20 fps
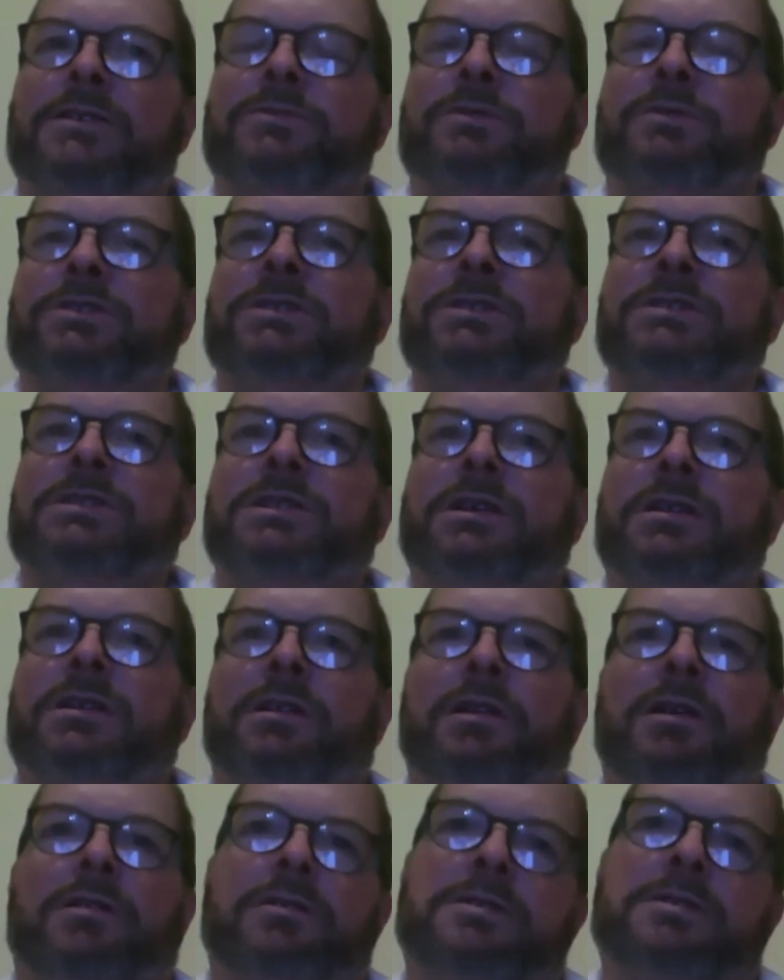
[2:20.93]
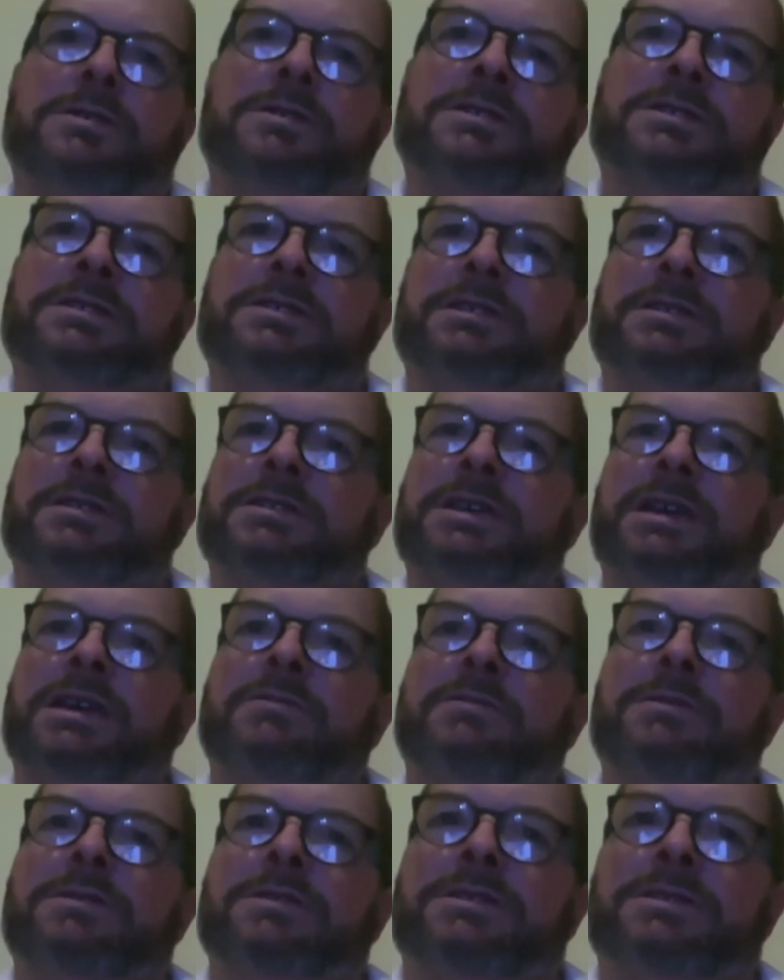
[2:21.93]
which is the longest
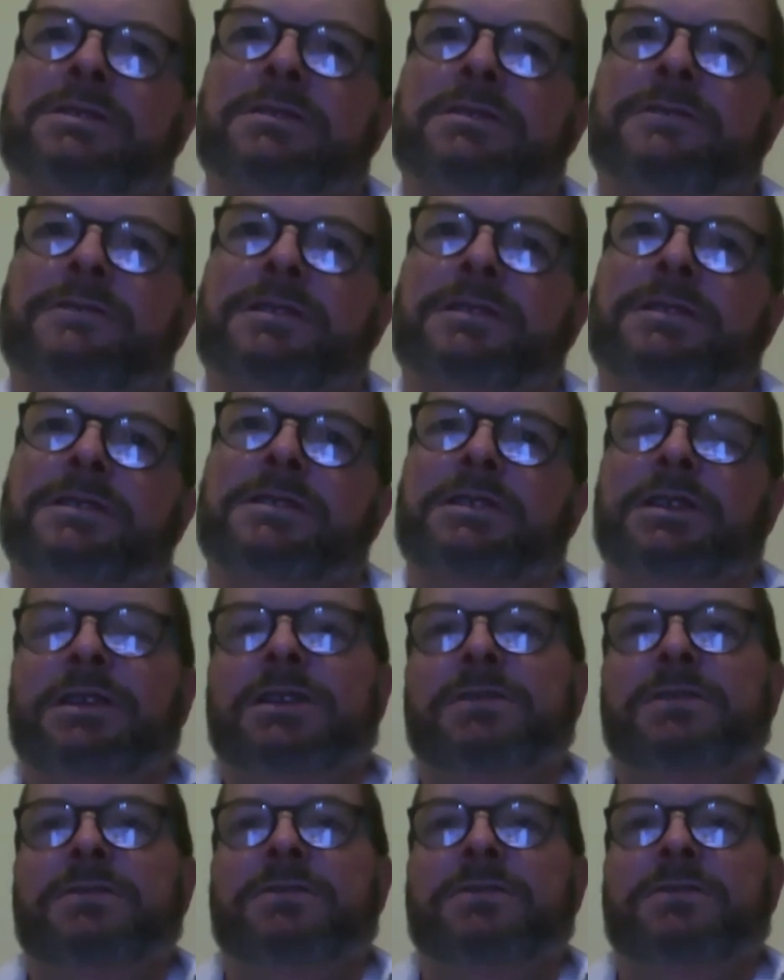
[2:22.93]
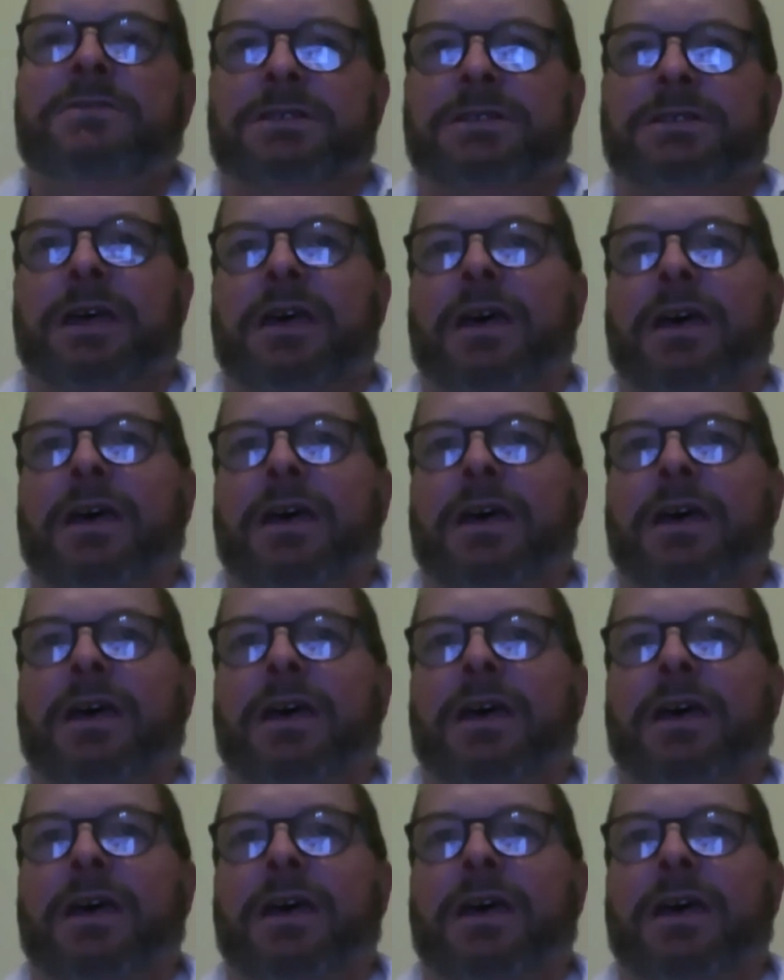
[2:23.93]
sequence of continuous